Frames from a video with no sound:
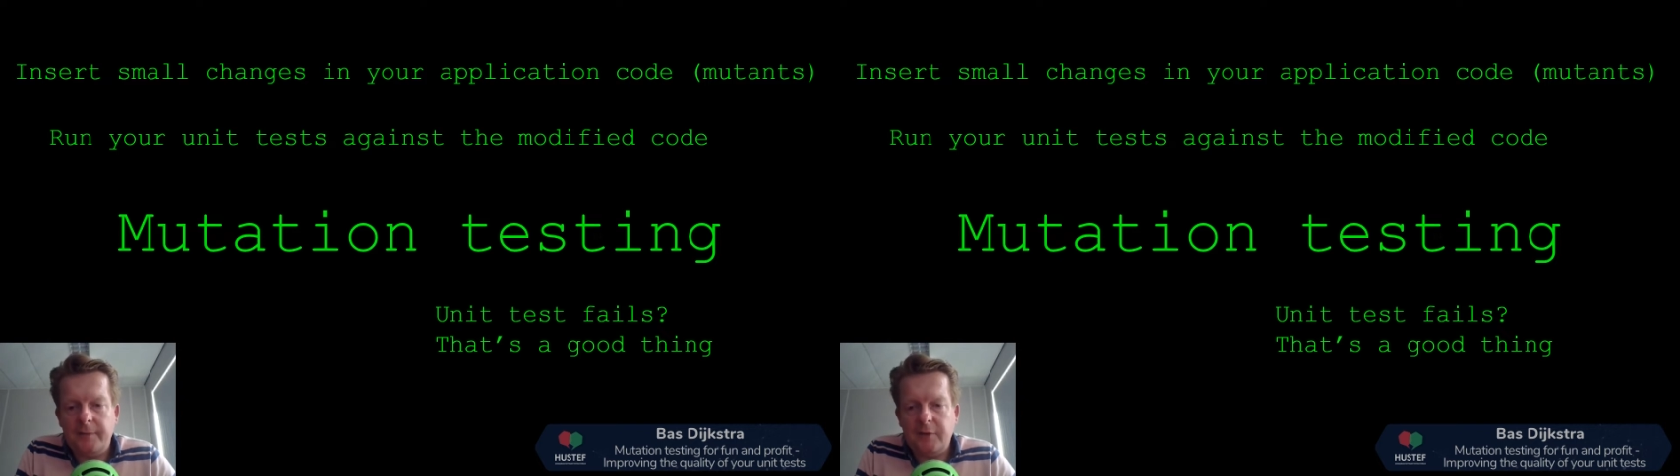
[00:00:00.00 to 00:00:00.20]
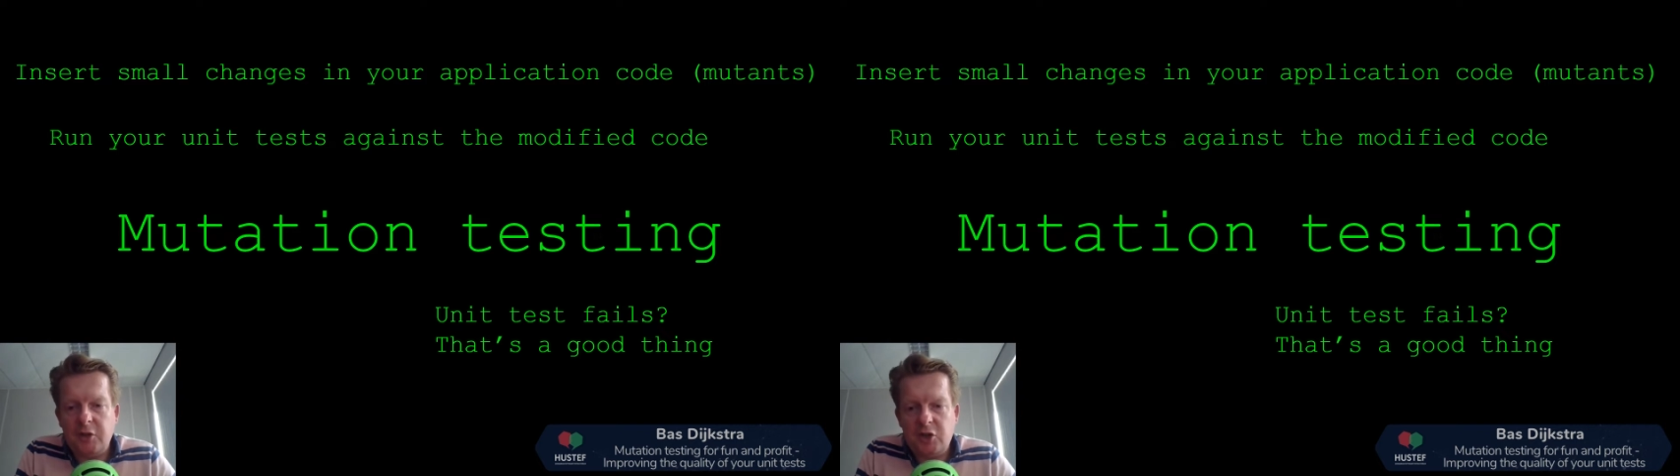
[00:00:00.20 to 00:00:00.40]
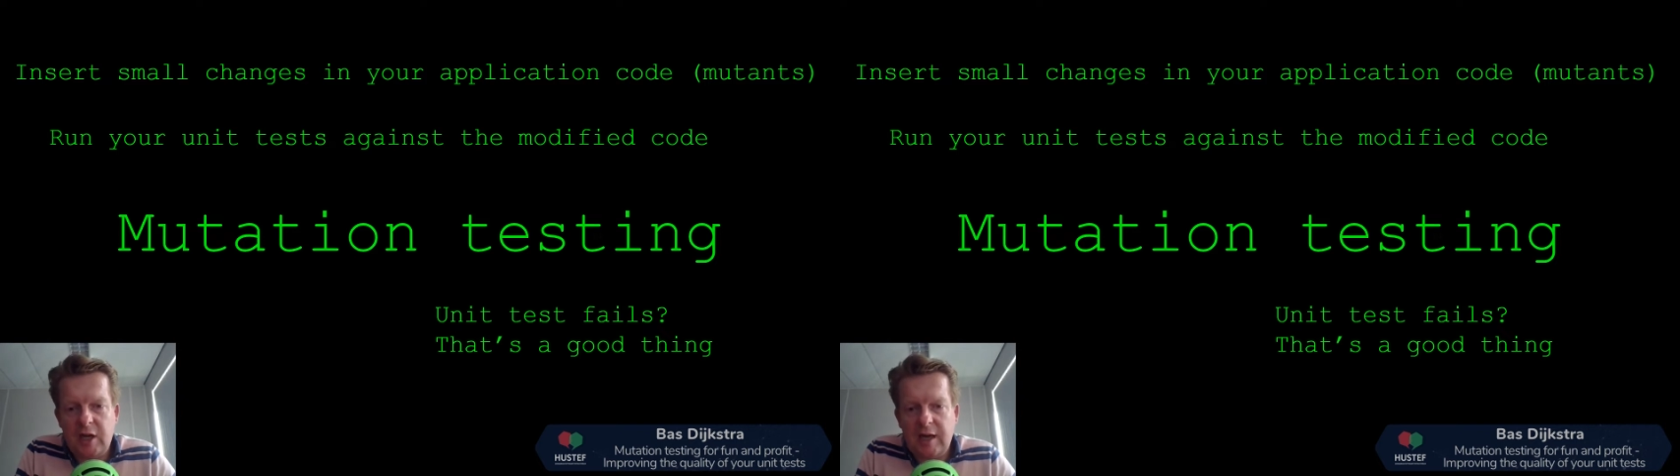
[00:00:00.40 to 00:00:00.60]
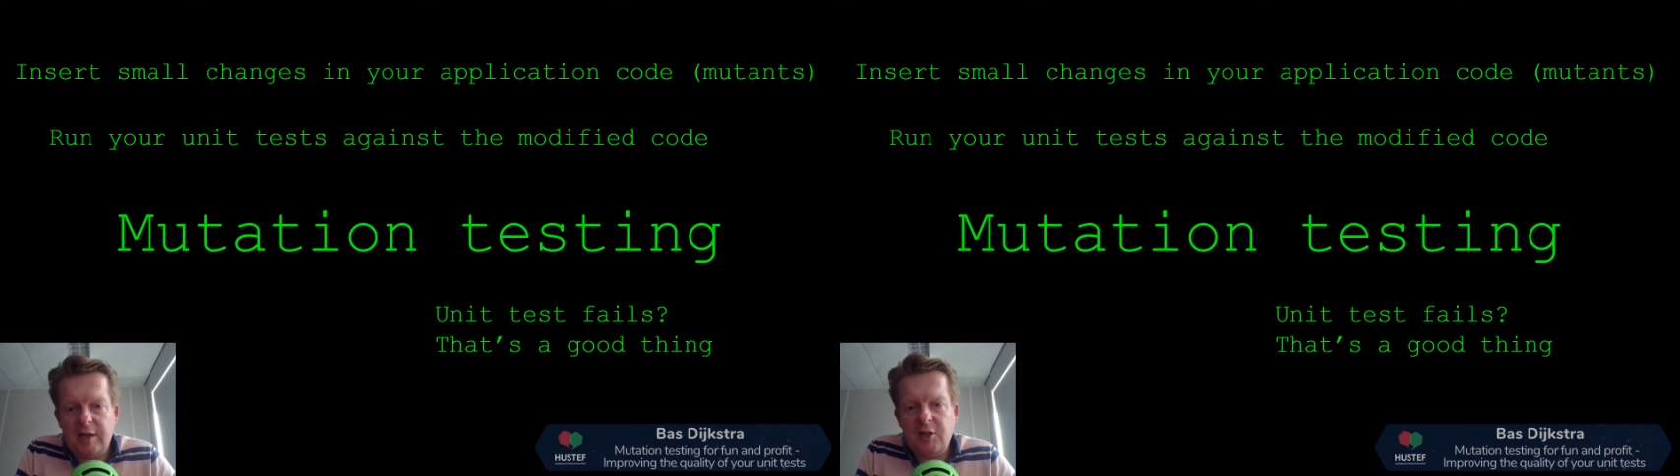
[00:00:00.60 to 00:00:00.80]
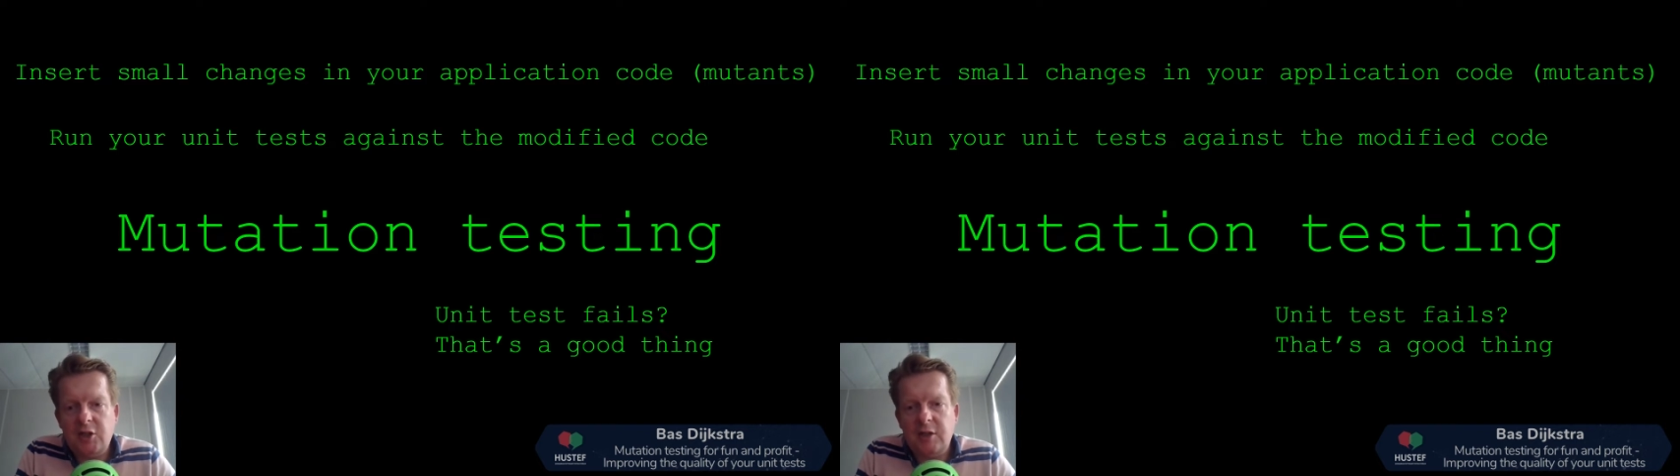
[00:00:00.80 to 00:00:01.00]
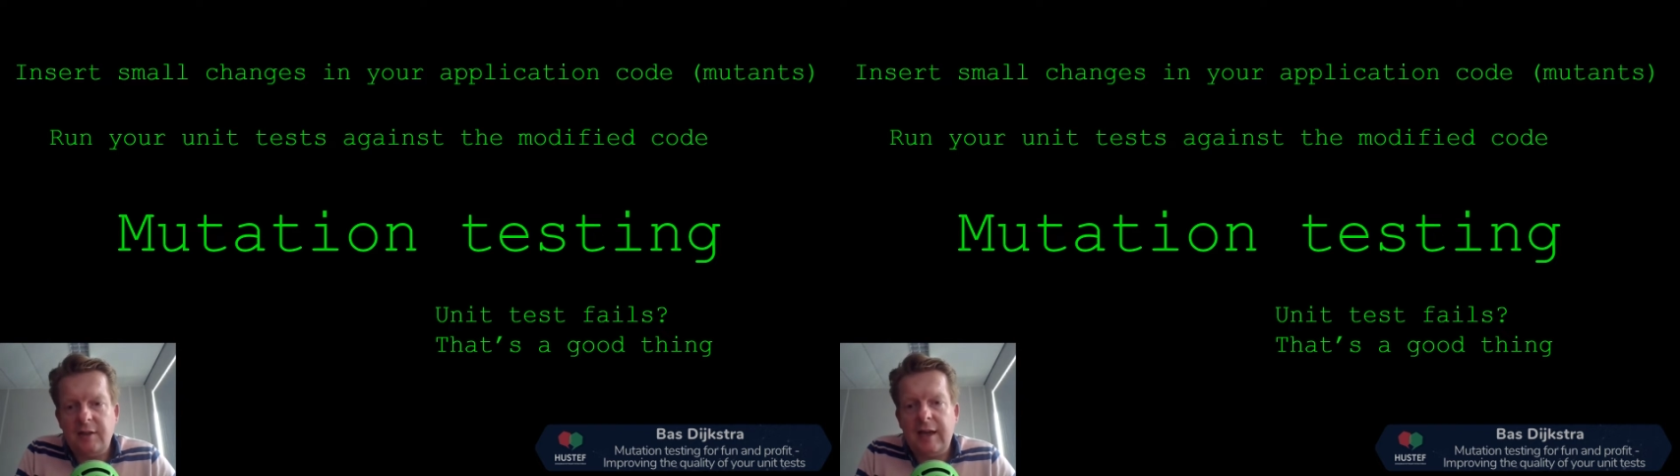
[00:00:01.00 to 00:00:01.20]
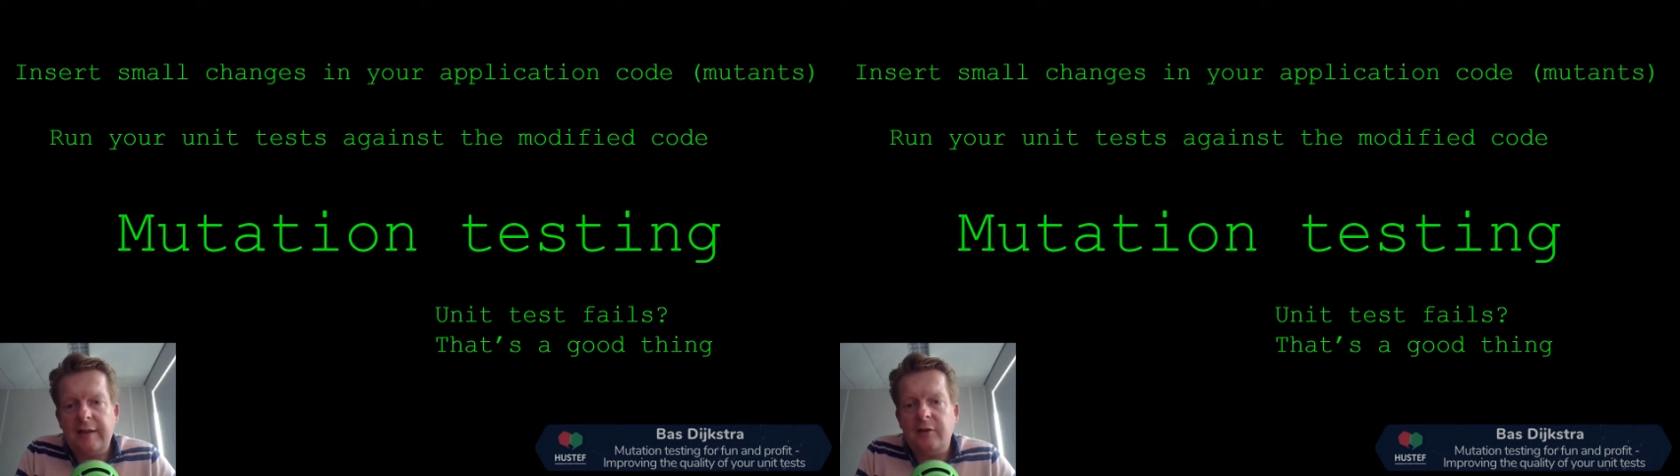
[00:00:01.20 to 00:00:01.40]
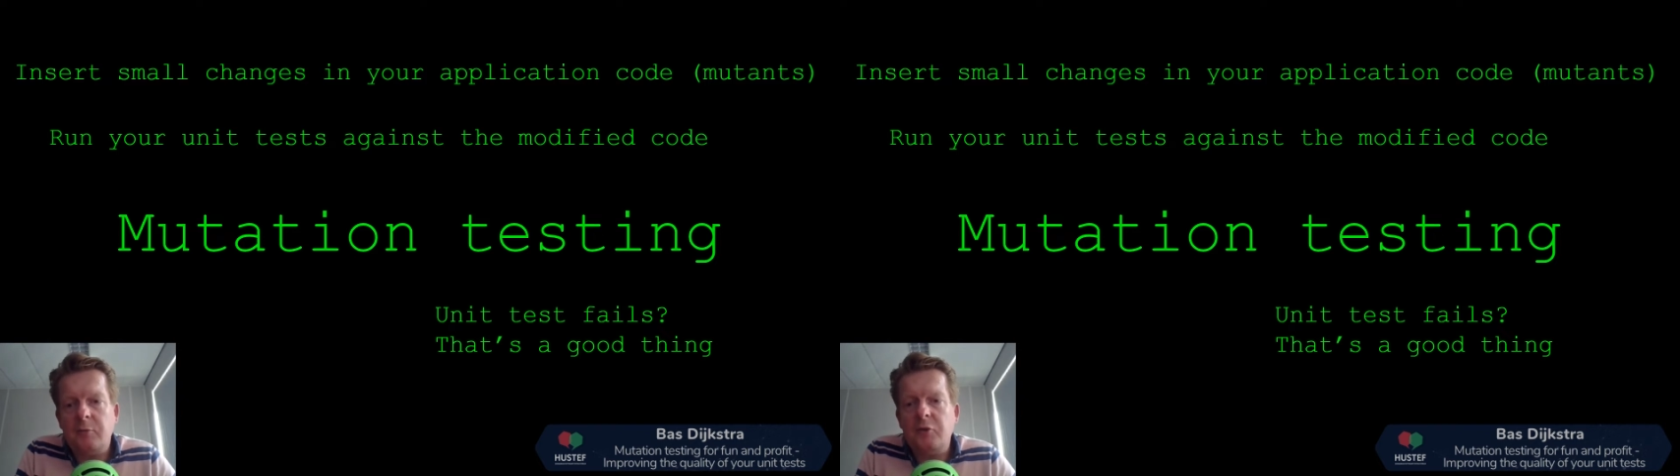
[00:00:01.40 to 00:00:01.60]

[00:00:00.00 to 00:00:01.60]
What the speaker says: the change that the